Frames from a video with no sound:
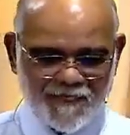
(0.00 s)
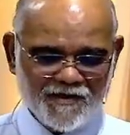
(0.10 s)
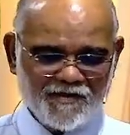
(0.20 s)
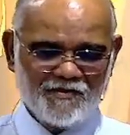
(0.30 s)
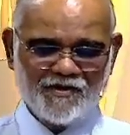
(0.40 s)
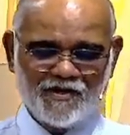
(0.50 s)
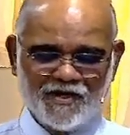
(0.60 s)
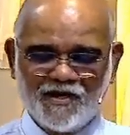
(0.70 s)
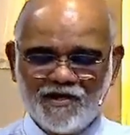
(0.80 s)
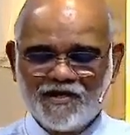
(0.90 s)

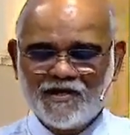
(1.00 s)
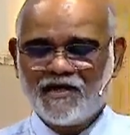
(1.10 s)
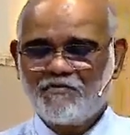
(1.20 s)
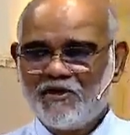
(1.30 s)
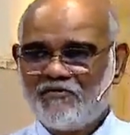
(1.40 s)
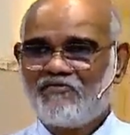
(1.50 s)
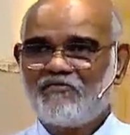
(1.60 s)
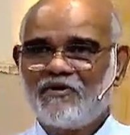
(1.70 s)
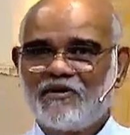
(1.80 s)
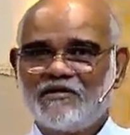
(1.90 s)
A couple
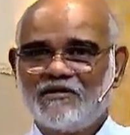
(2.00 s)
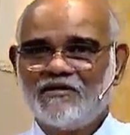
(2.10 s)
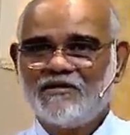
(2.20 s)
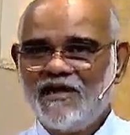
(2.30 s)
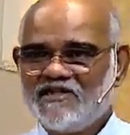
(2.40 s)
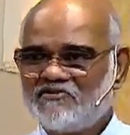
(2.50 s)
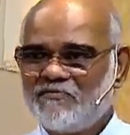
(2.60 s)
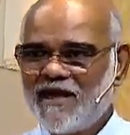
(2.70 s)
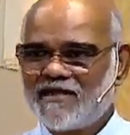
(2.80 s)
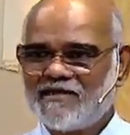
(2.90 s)
of days
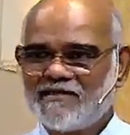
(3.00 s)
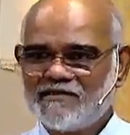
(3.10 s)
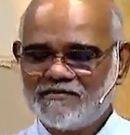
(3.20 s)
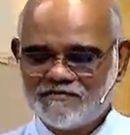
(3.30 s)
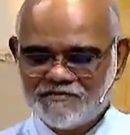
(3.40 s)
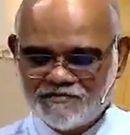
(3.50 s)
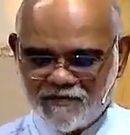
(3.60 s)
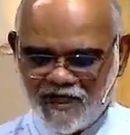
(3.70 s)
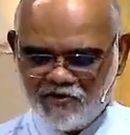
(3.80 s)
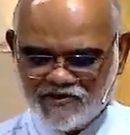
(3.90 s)
back,
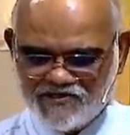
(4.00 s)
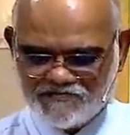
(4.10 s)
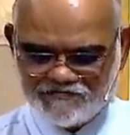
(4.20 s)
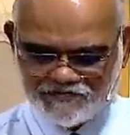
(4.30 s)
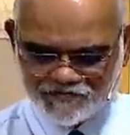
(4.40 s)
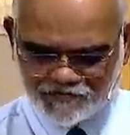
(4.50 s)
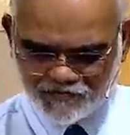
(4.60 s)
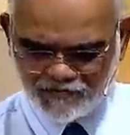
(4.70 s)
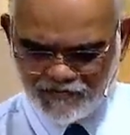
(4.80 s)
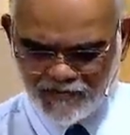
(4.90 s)
I was
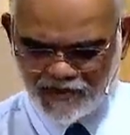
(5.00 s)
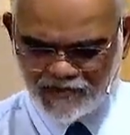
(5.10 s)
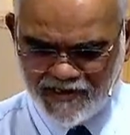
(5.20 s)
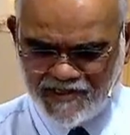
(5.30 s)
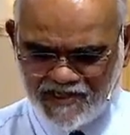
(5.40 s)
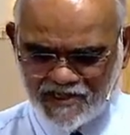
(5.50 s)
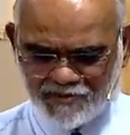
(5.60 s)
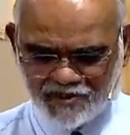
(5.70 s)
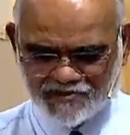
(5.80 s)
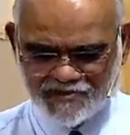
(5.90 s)
thinking
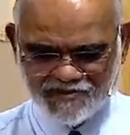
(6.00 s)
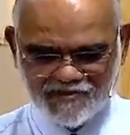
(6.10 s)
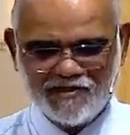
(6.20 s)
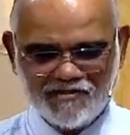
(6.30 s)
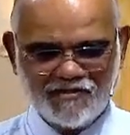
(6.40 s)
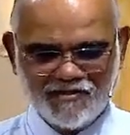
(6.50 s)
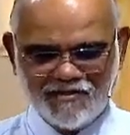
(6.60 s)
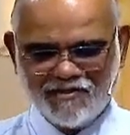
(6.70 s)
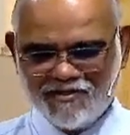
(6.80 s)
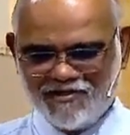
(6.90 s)
about,
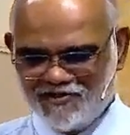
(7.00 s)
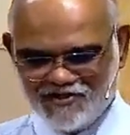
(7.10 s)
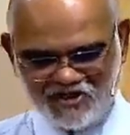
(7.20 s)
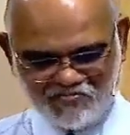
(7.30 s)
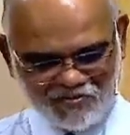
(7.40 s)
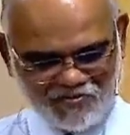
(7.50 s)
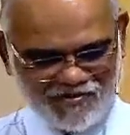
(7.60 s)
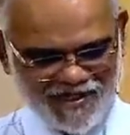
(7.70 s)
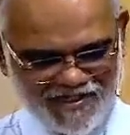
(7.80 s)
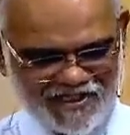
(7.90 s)
you know, just put,
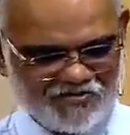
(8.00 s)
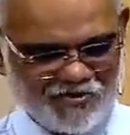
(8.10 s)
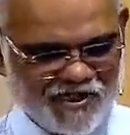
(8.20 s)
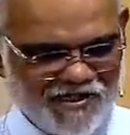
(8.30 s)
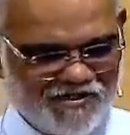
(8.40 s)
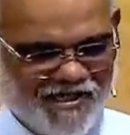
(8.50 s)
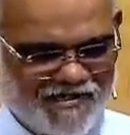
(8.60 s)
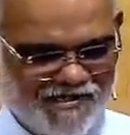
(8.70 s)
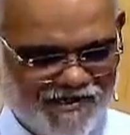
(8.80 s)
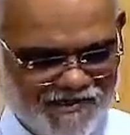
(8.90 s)
as I was putting
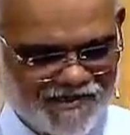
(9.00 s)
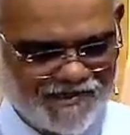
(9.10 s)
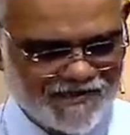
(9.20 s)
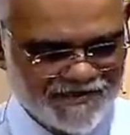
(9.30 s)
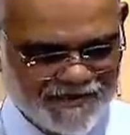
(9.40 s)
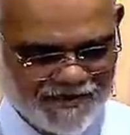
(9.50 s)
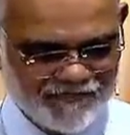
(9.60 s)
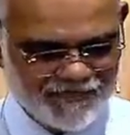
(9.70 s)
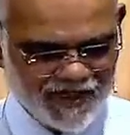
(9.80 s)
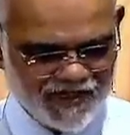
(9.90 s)
together the
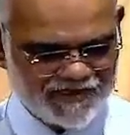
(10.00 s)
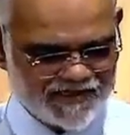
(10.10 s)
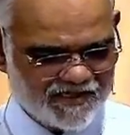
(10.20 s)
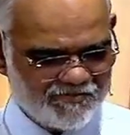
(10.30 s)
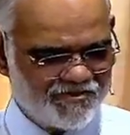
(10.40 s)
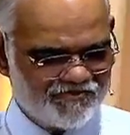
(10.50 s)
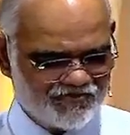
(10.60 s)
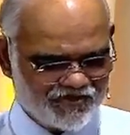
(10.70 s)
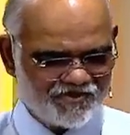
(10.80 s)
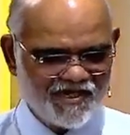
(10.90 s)
uh, sermon
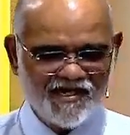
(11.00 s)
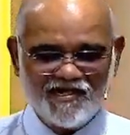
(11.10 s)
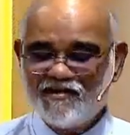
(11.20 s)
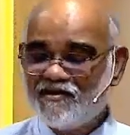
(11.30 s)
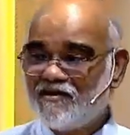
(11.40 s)
for today,